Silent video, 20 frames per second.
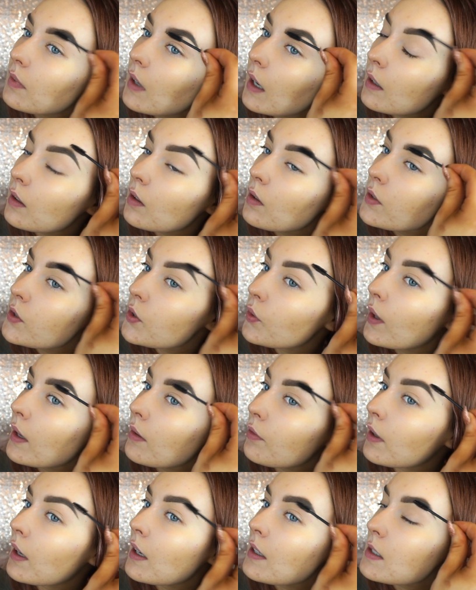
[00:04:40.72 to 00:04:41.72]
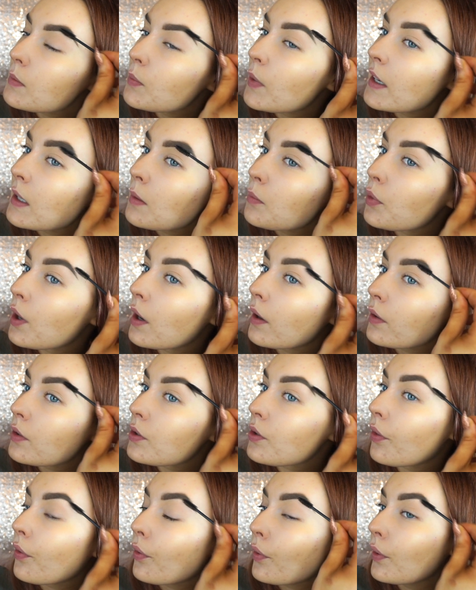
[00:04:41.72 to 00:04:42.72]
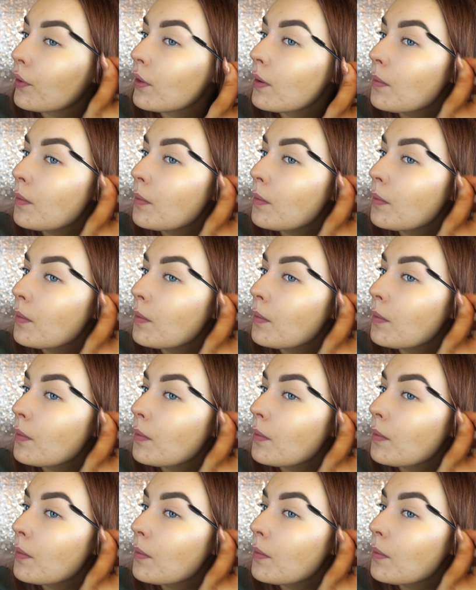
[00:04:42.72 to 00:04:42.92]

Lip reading: And also great for kind of spreading product through